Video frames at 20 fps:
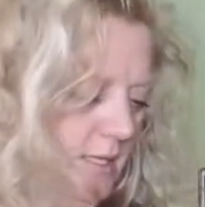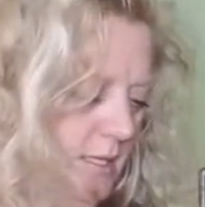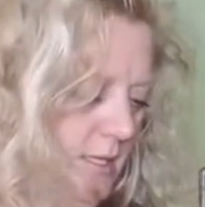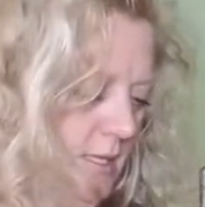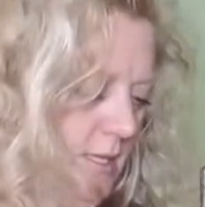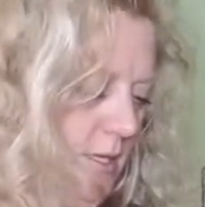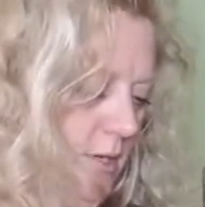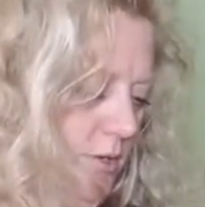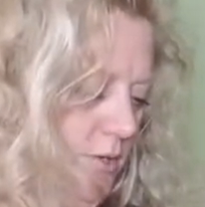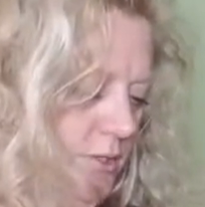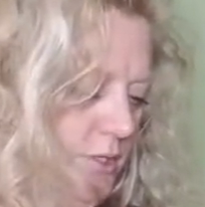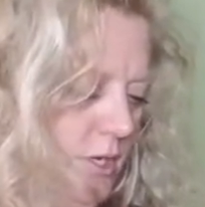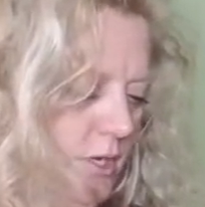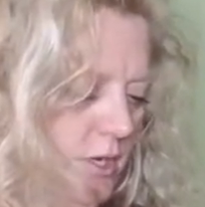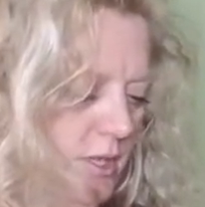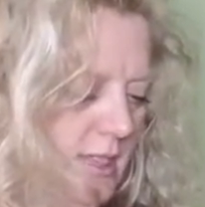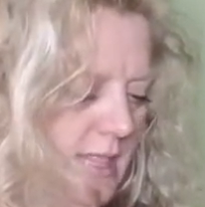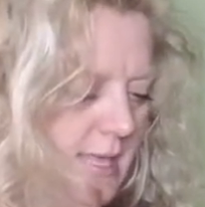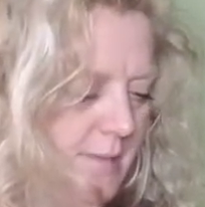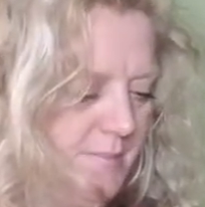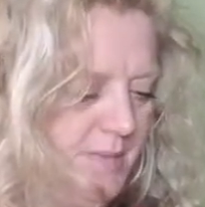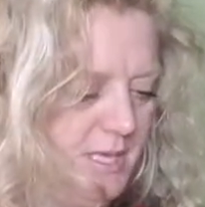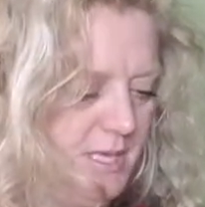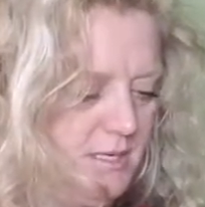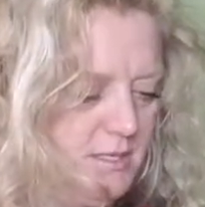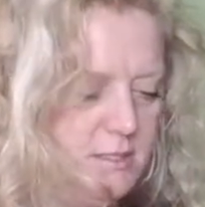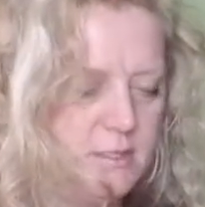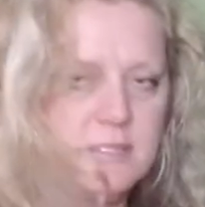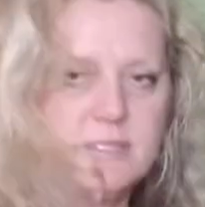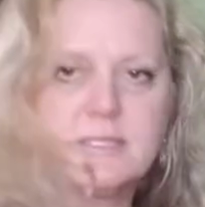here's our
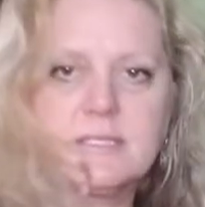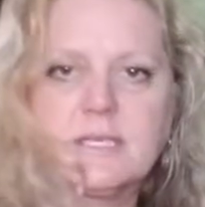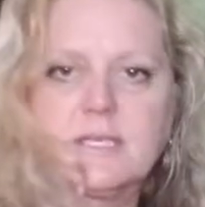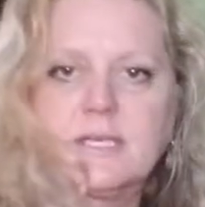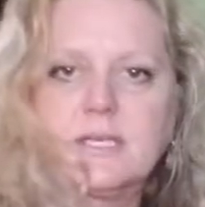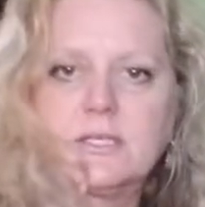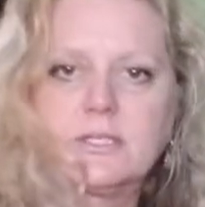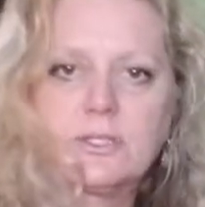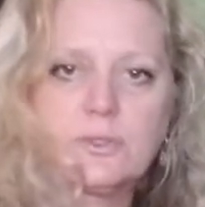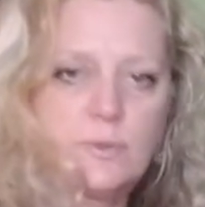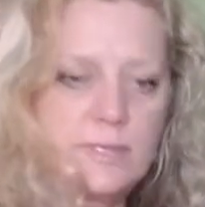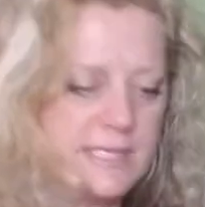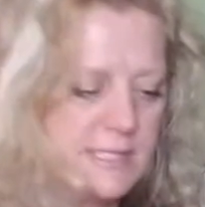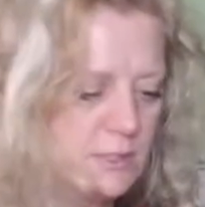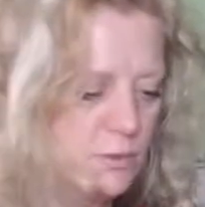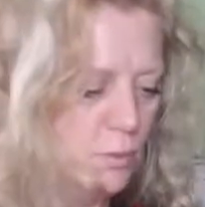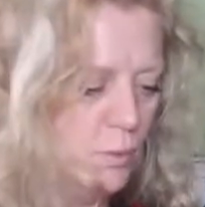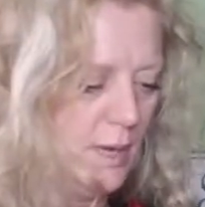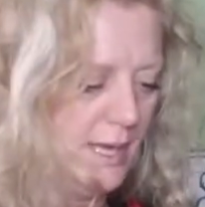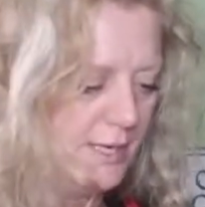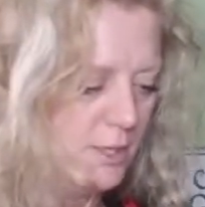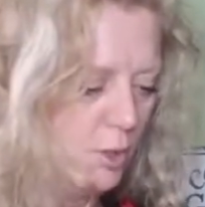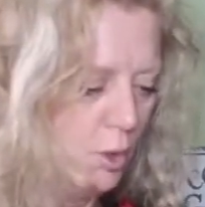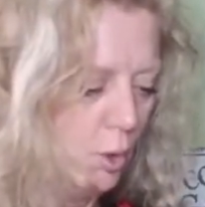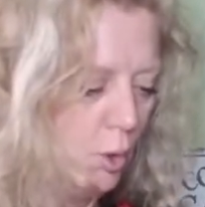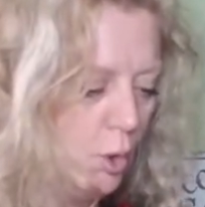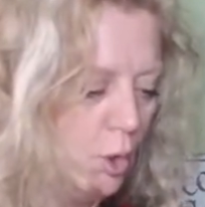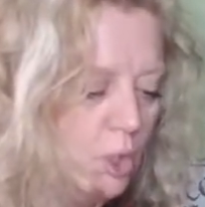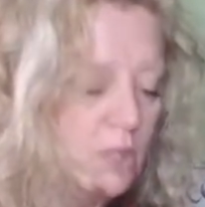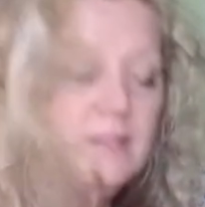lemon. Just going to squeeze 1
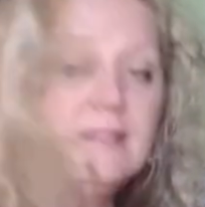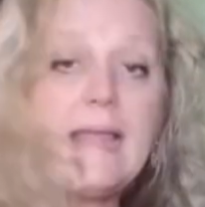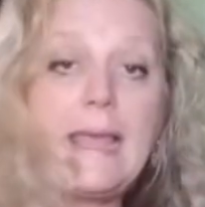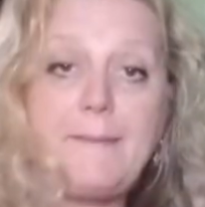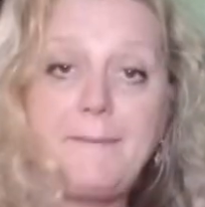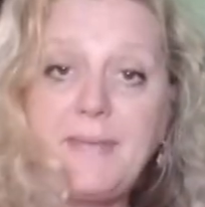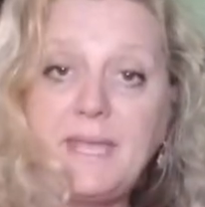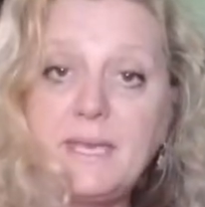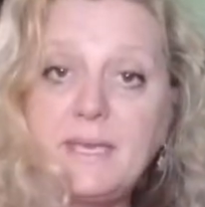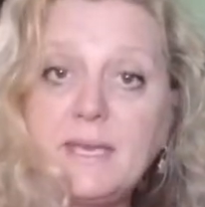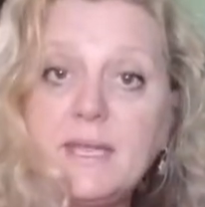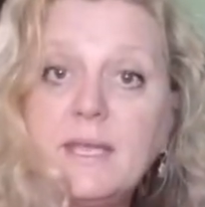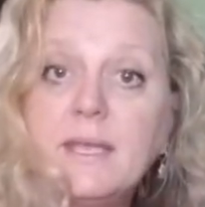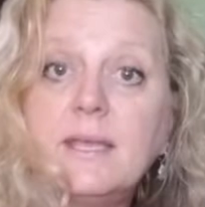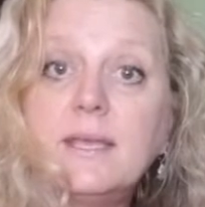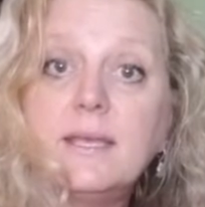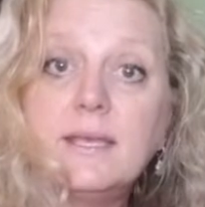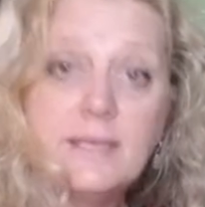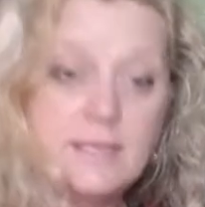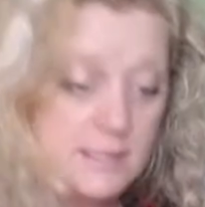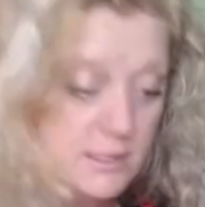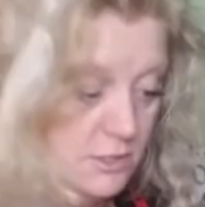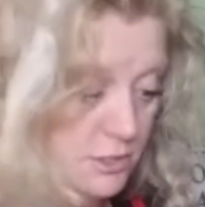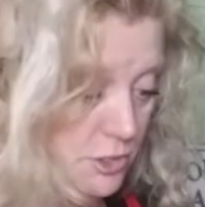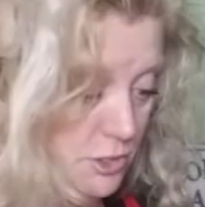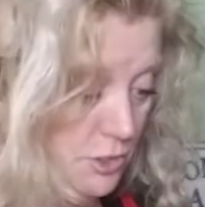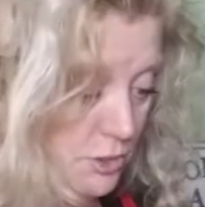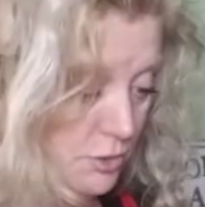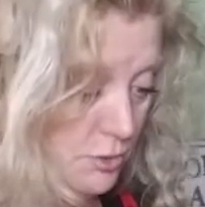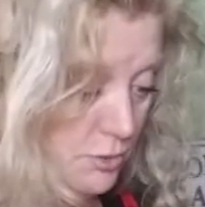whole lemon
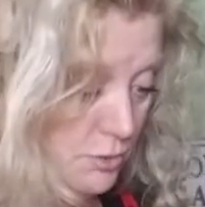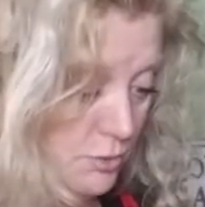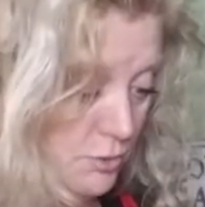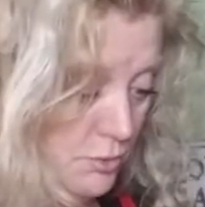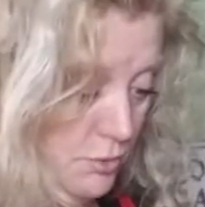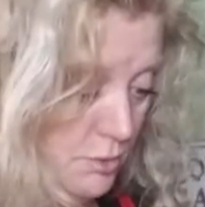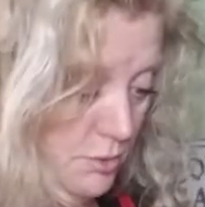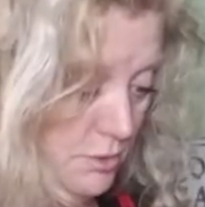into